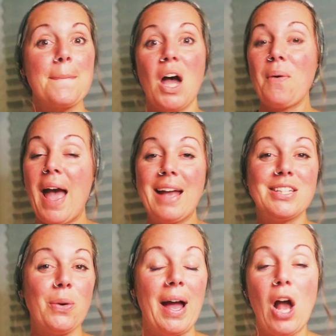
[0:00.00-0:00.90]
Okay,
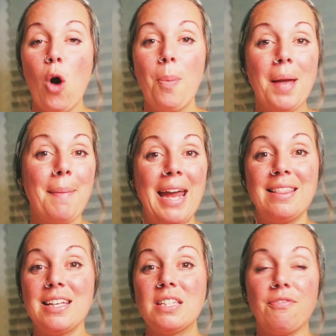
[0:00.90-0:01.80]
so I hope I made
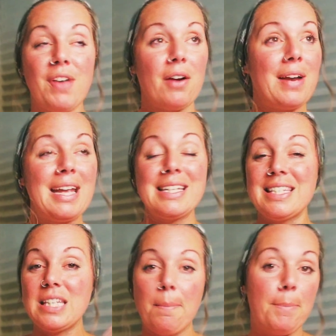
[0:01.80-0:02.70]
this very
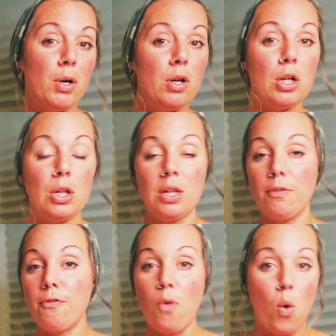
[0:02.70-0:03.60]
simple
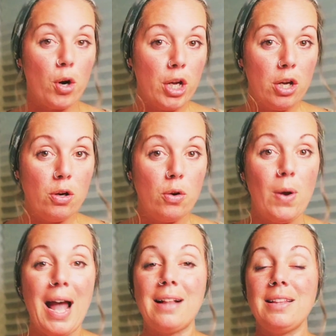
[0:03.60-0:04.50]
for you,
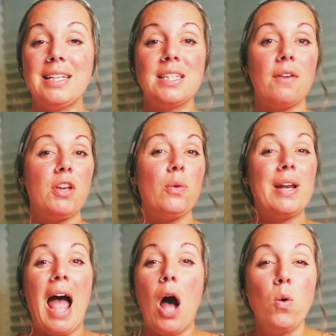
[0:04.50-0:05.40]
at least giving you
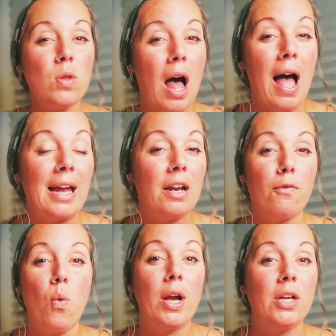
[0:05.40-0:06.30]
an outline
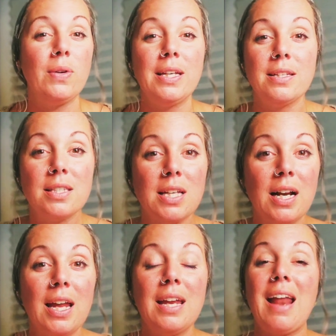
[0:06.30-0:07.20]
of what you need to
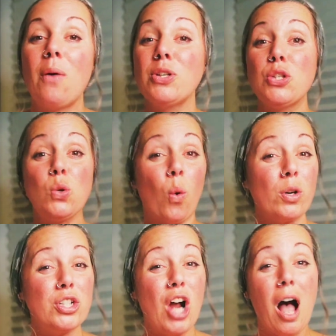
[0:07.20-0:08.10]
study. Now it's
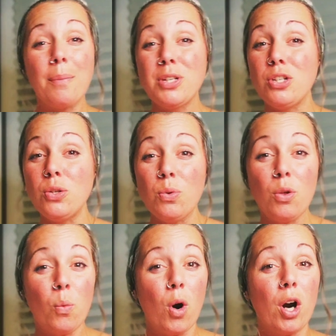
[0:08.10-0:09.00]
your job to do
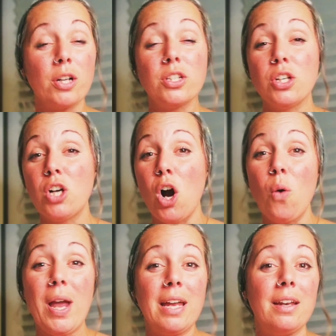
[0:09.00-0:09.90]
the work, to
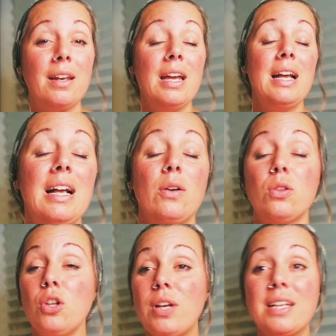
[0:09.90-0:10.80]
go in,
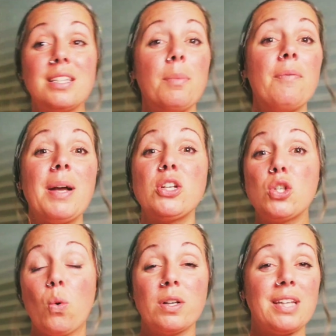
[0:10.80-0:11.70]
look at some of my
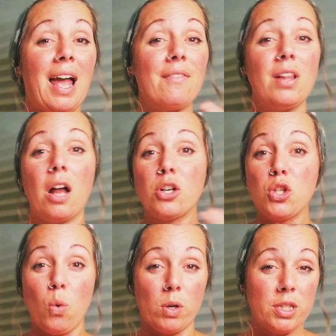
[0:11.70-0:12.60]
shorts. I have a lot of
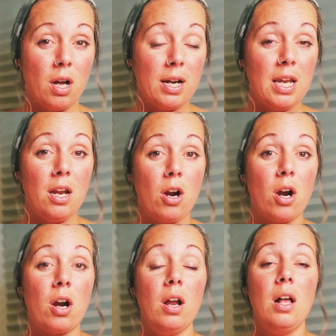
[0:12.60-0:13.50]
shorts on
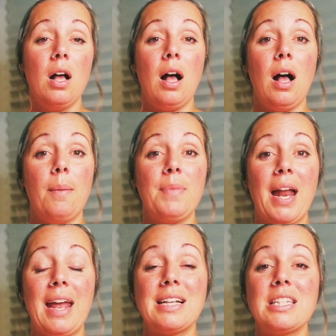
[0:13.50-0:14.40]
here
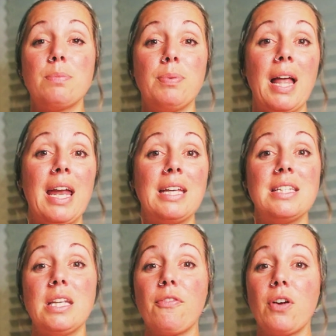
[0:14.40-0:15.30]
that
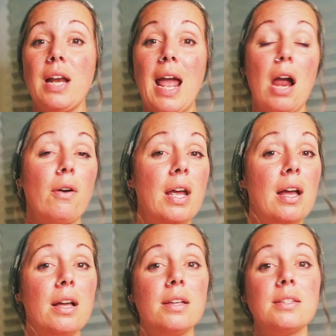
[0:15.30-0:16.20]
explain different
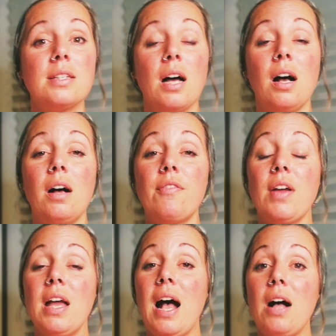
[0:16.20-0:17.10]
areas of
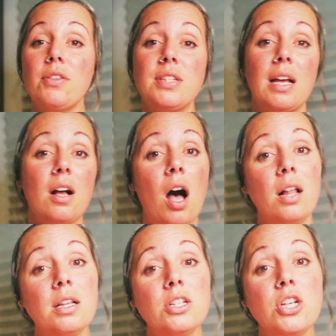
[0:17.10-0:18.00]
health
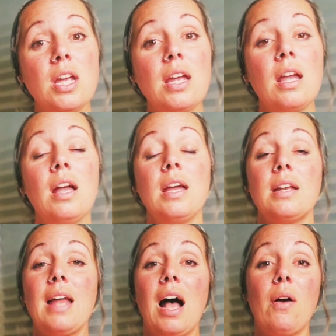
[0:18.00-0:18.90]
psychology.
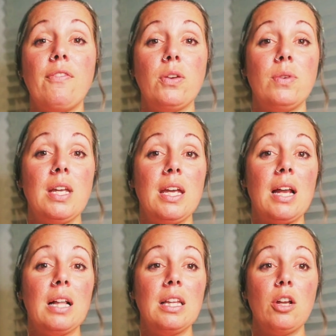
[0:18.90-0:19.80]
Now, if you need
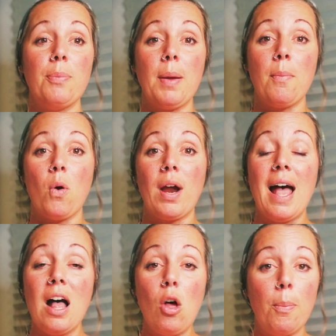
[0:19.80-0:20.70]
a little bit more
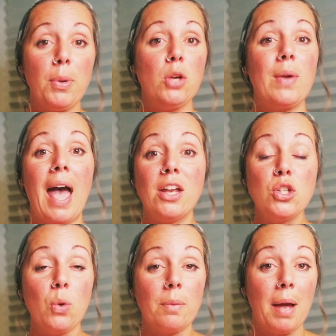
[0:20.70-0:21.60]
help, you can
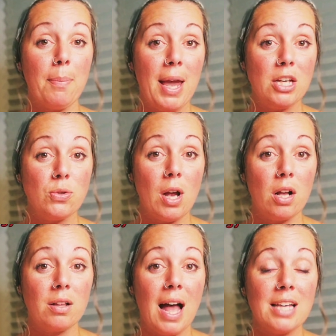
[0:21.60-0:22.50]
join my
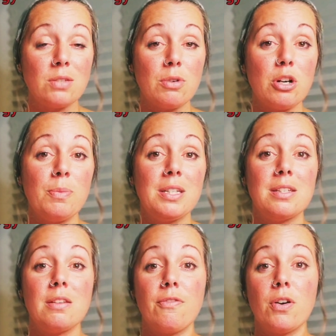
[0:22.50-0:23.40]
Patreon classroom. This
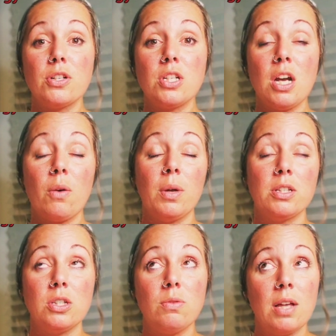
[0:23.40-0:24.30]
is the first year. Well,
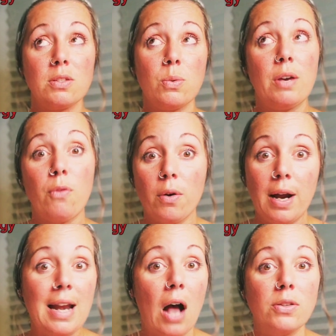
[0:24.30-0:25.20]
it's 2024
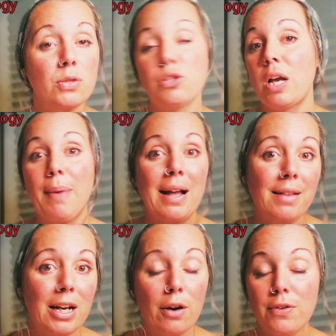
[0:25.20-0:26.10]
right now, so check back
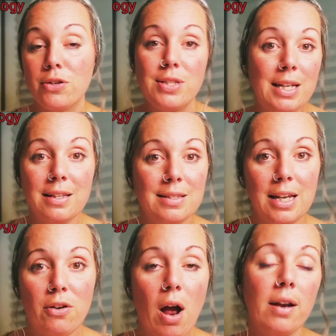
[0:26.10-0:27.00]
later if you're seeing this
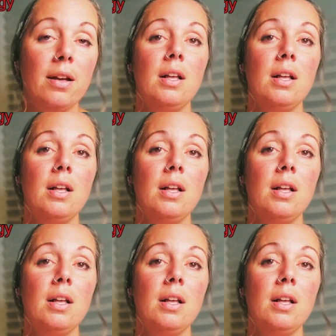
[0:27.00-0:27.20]
later on.